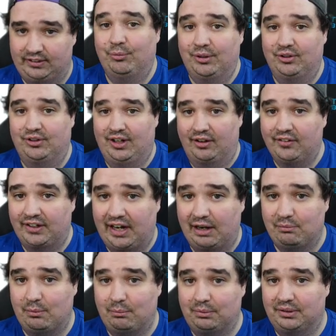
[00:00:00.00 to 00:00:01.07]
Because now the
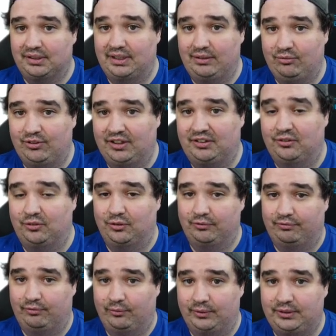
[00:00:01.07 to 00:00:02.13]
camera believes that there's a
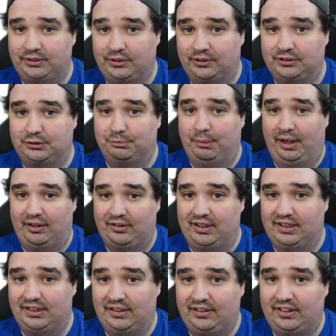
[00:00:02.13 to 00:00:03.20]
fully charged battery
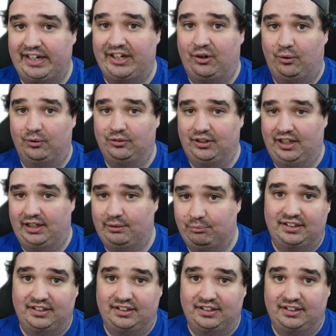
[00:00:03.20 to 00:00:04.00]
in there at all times.